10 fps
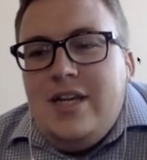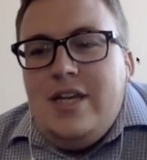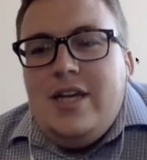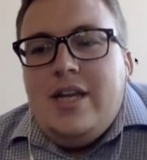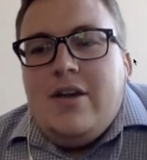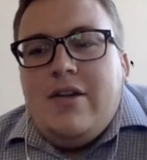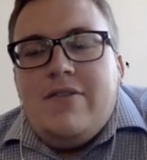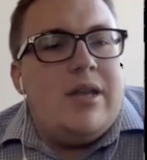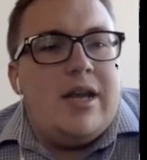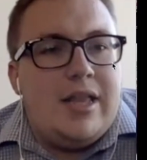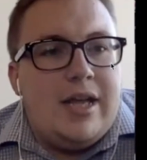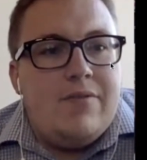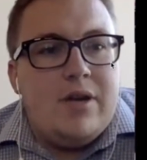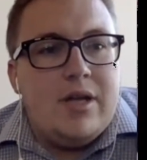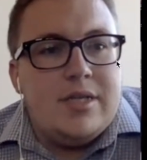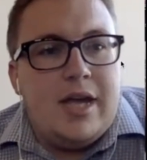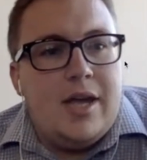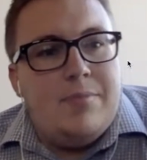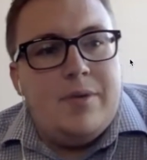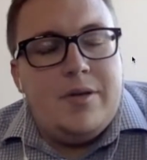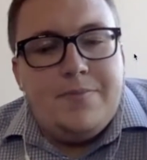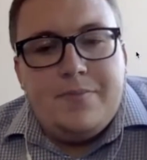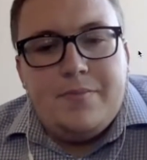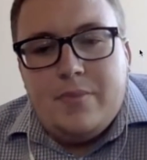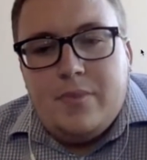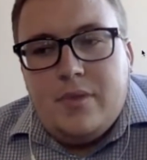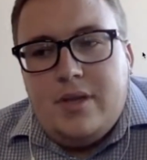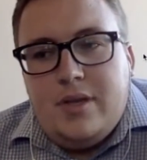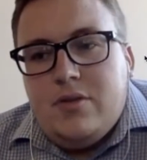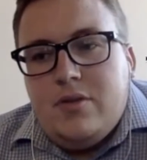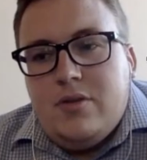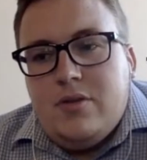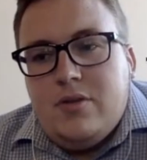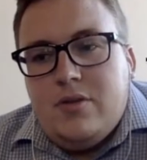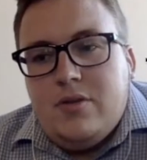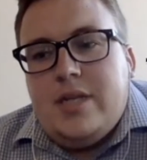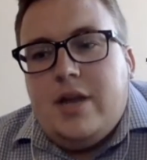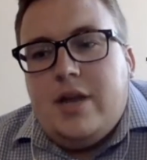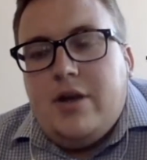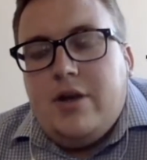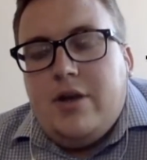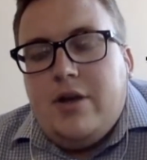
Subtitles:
you know, if something like that ever does happen, you know, it's a worst case scenario.